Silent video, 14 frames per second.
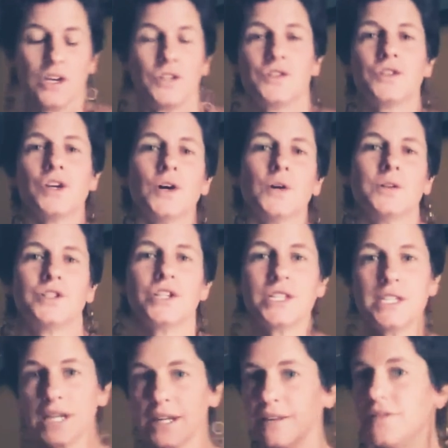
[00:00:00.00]
So
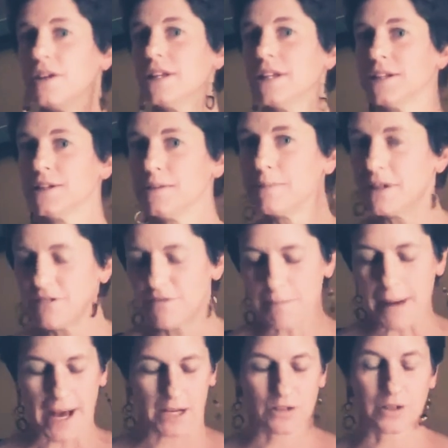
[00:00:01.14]
just to give you a little bit of
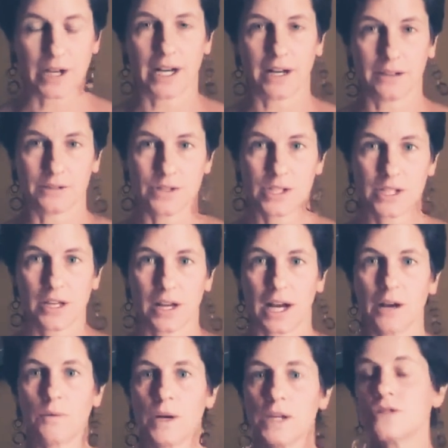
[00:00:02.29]
background,
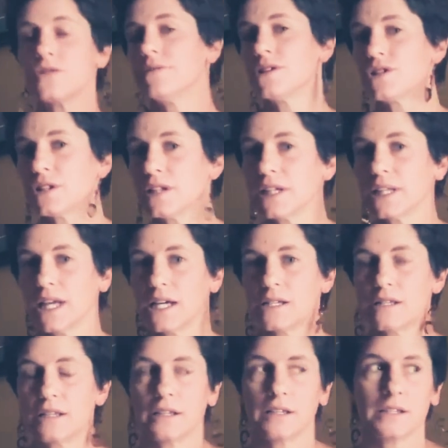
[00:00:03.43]
I was originally
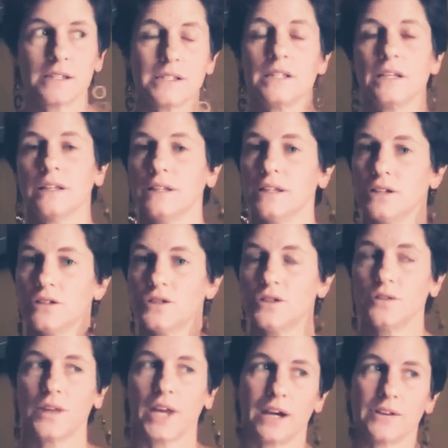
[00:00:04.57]
licensed in the year
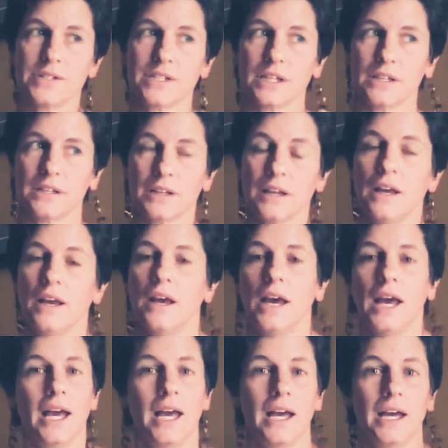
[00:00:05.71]
2000
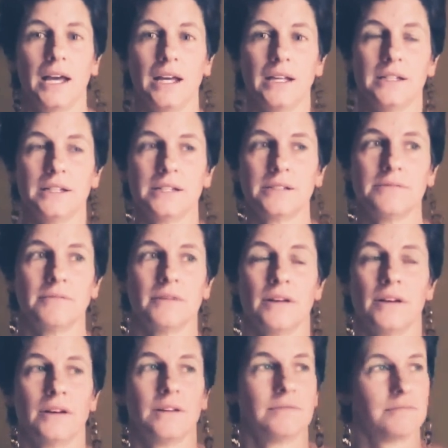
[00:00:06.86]
and
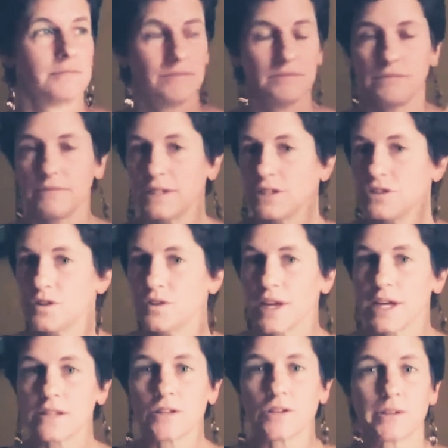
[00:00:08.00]
in
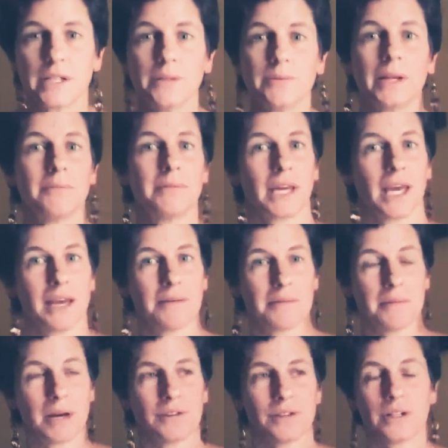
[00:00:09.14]
2003 when I became a
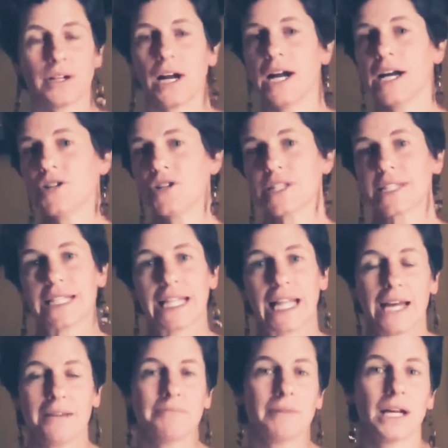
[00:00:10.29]
mother, I just
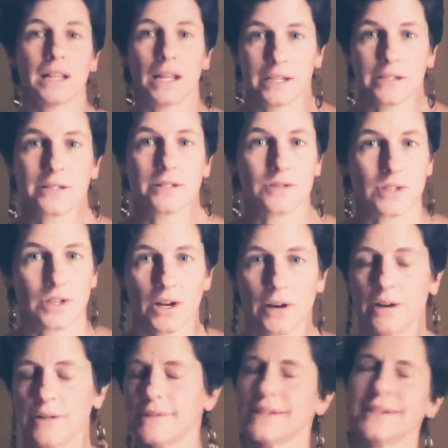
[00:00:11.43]
let my license go.
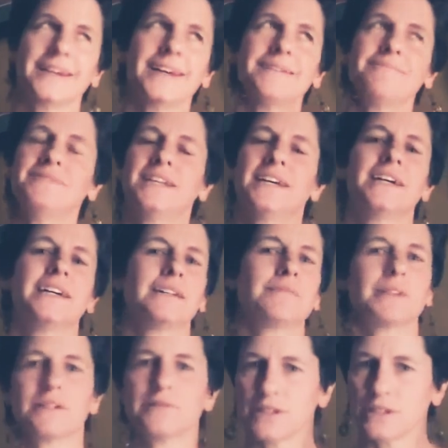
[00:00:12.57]
I was like, I'm done. I'm
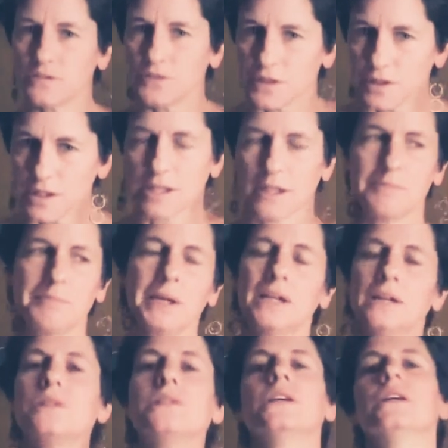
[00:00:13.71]
going to really focus on
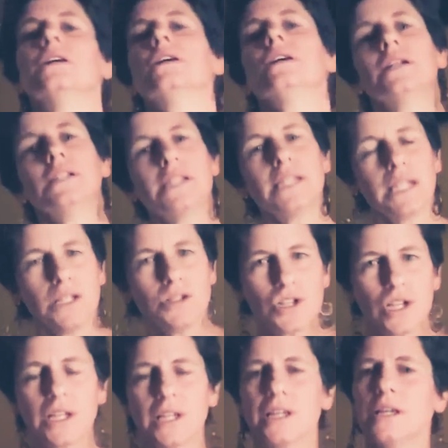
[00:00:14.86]
parenting and
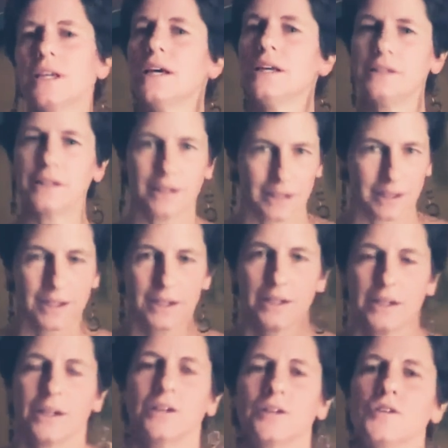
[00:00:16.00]
teaching and
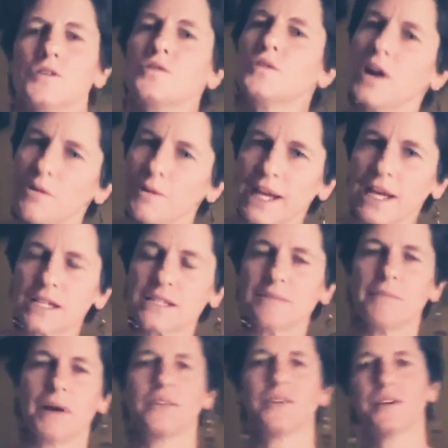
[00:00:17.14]
growing as a
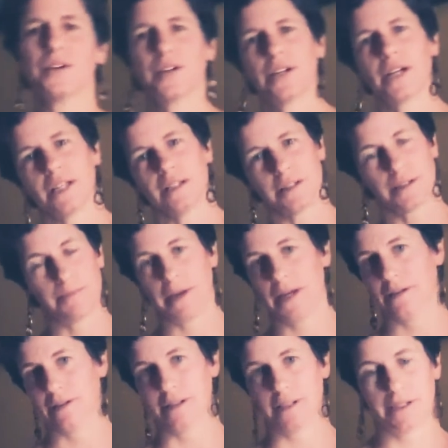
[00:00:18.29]
mother and
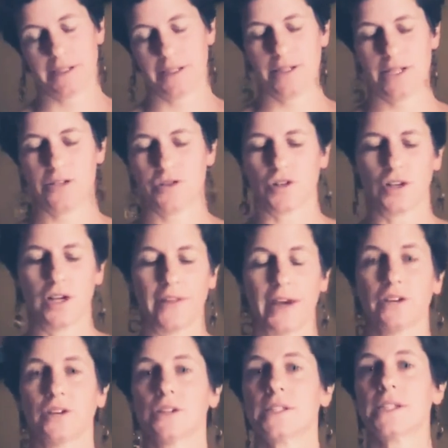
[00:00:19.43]
parent and teacher and all
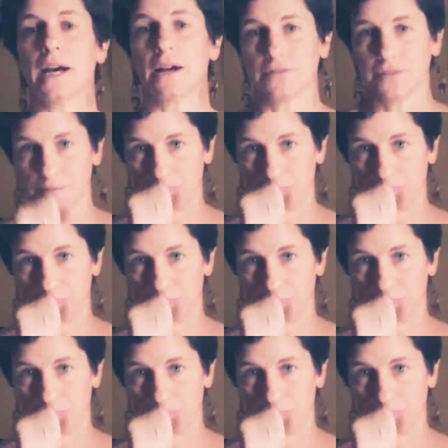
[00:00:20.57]
that good stuff.